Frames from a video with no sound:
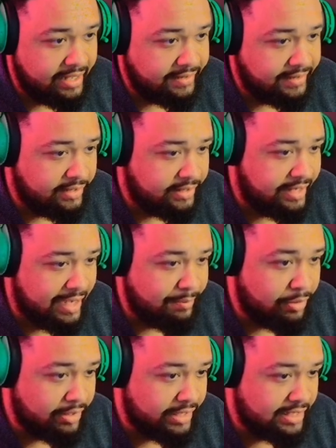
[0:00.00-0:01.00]
the
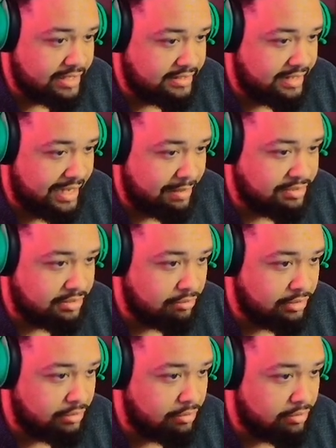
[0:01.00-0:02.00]
camo is
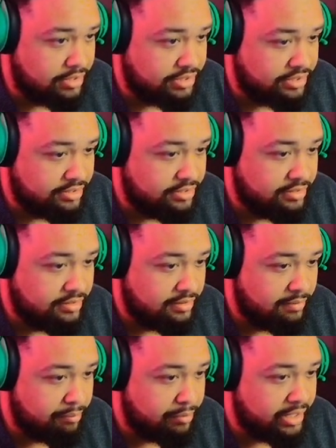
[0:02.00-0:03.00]
absolutely gorgeous,
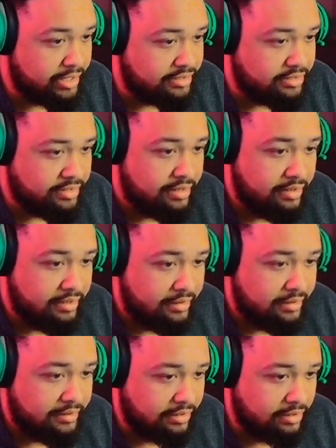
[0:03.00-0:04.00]
but
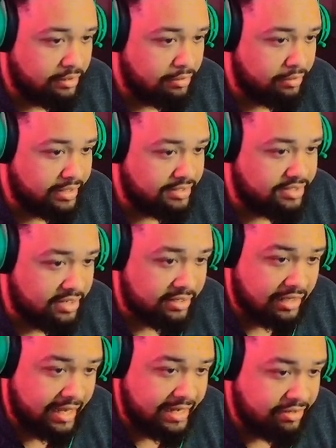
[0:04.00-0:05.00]
you know, in certain
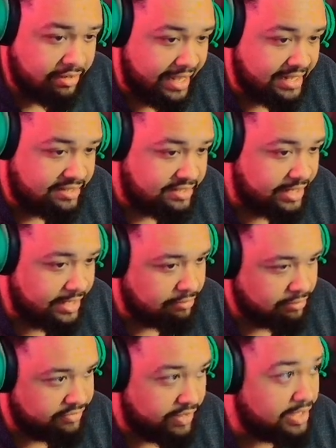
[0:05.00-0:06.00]
lighting, you can't see it,
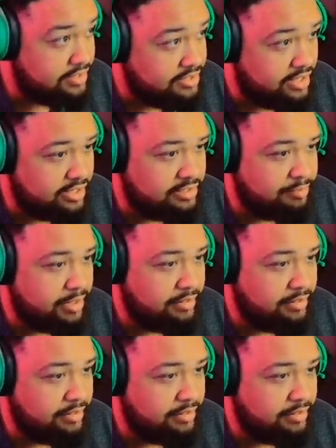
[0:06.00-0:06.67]
which fucking sucks, but